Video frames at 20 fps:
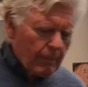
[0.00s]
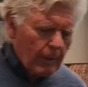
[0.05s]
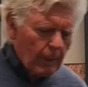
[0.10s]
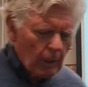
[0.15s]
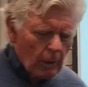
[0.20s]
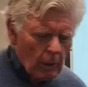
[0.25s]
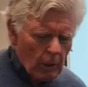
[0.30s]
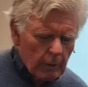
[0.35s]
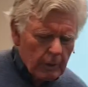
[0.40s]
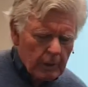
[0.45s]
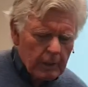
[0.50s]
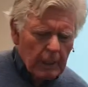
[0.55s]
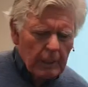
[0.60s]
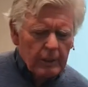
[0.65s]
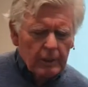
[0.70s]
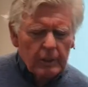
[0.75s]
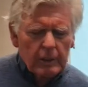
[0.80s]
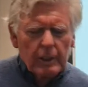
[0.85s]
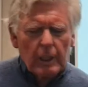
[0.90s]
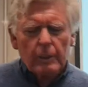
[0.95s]
You know,
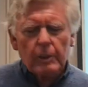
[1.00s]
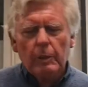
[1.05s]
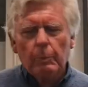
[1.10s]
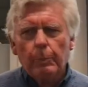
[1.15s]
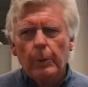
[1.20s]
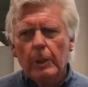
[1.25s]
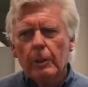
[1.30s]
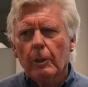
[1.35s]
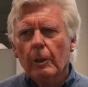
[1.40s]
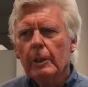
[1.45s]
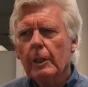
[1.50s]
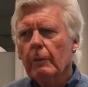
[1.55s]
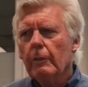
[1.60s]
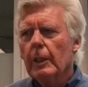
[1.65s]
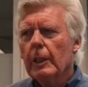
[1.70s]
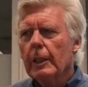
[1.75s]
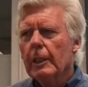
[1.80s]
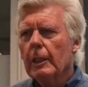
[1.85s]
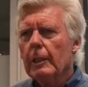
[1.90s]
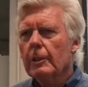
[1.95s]
says to Peter, I'll give
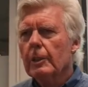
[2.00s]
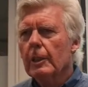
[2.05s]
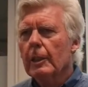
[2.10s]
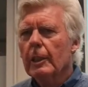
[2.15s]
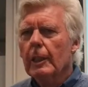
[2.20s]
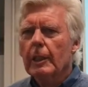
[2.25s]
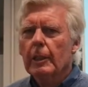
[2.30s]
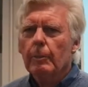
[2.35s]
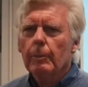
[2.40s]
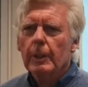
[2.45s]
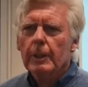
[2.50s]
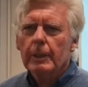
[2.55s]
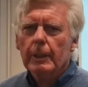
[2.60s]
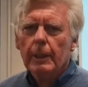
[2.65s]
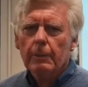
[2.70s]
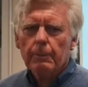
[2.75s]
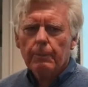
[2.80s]
you the keys of the kingdom, doesn't he?